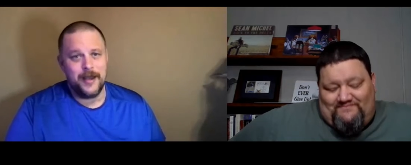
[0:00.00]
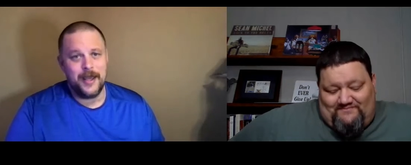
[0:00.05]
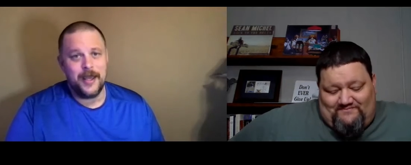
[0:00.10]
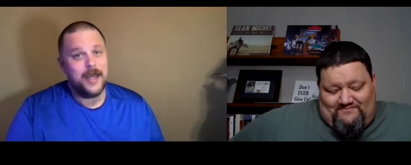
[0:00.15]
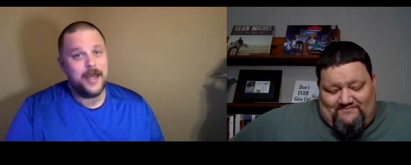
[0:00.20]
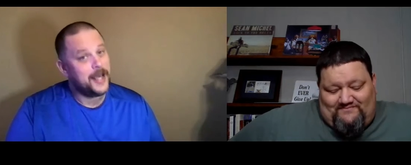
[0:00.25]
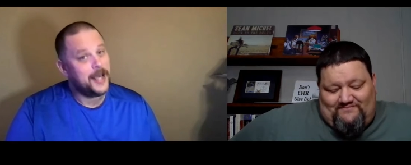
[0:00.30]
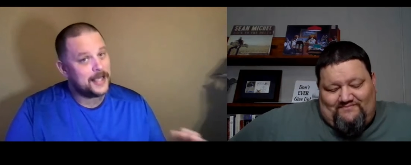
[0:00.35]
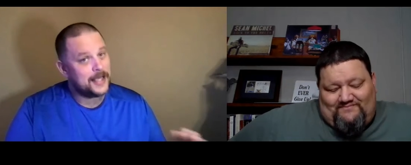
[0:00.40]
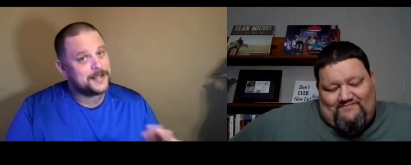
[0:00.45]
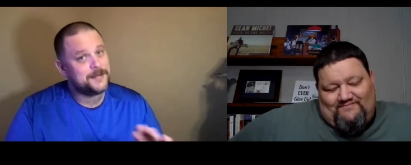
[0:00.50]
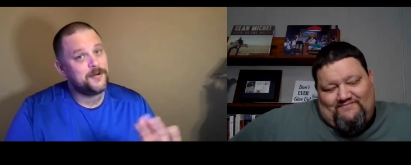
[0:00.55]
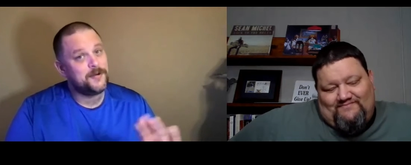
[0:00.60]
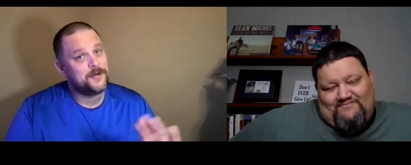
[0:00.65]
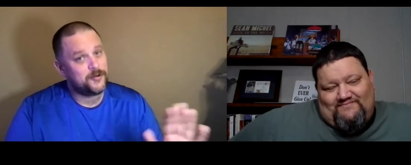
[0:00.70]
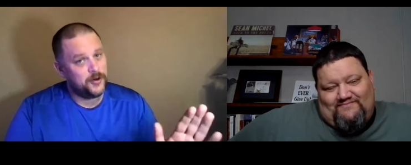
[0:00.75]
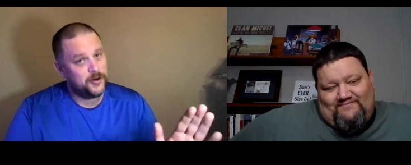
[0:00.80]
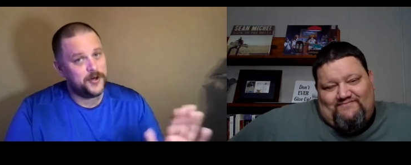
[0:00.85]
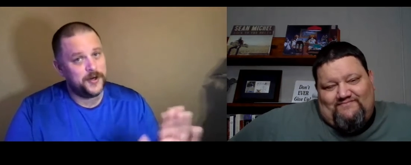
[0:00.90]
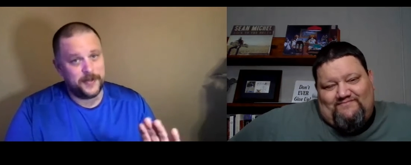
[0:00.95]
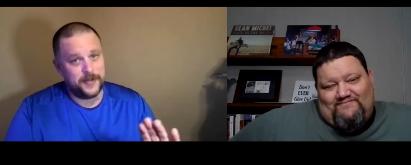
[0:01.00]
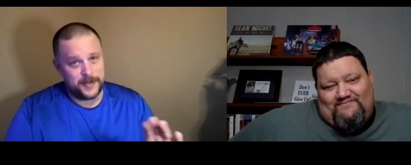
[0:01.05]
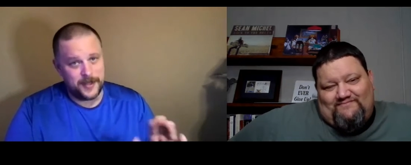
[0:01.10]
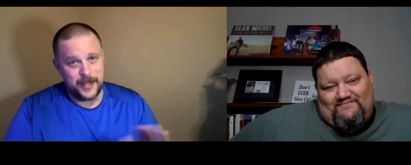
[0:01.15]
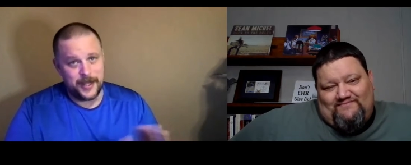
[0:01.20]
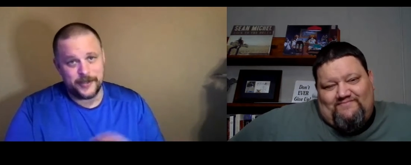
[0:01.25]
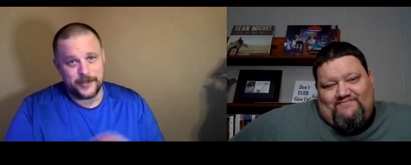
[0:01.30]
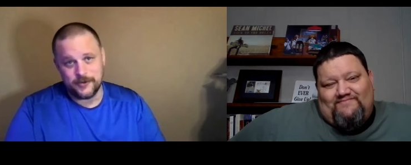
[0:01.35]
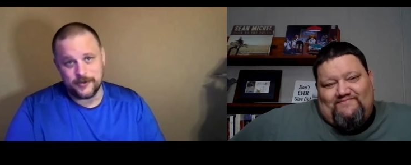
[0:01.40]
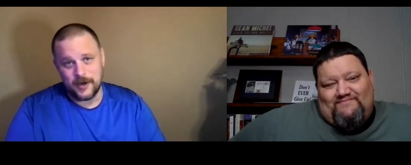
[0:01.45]
Speaker 1: he got some recruiting
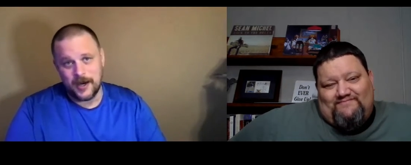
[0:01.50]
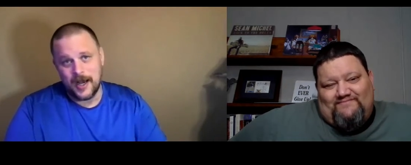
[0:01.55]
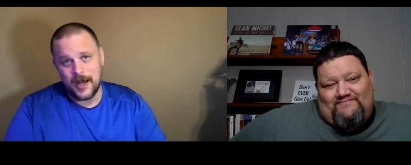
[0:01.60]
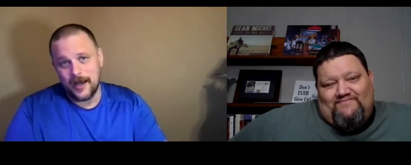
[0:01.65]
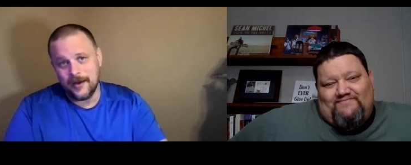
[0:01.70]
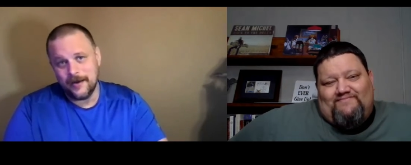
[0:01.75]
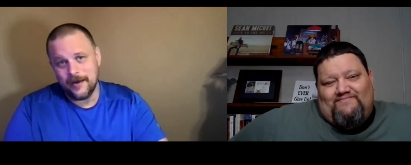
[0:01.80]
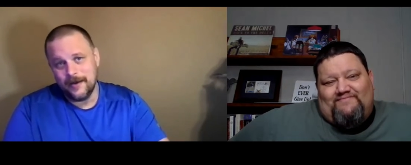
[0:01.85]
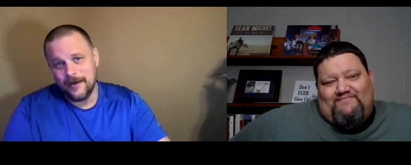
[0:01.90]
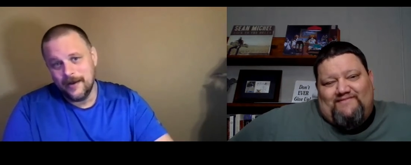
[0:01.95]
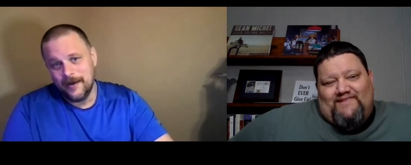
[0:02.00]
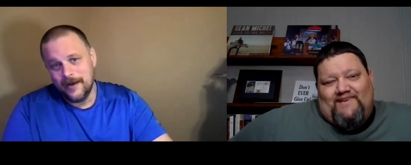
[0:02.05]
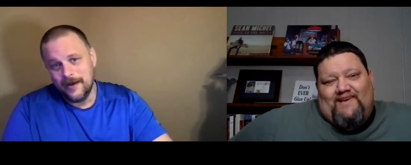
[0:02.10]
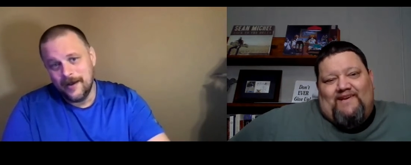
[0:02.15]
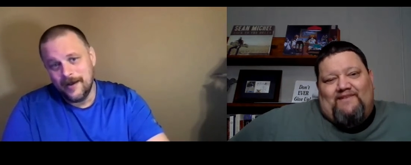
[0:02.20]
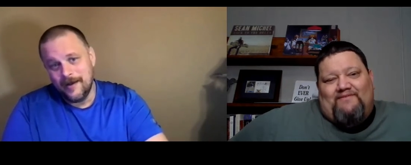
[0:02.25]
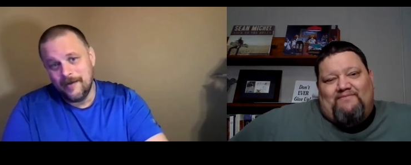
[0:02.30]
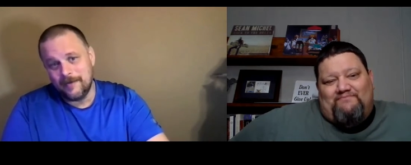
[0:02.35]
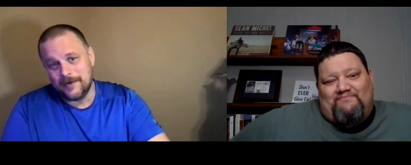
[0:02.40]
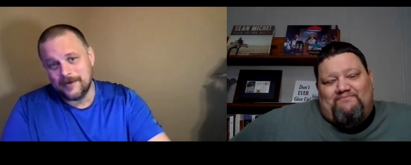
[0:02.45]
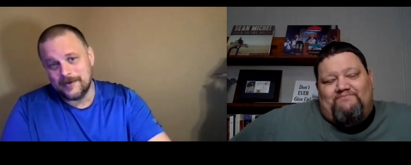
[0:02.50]
things right because yeah.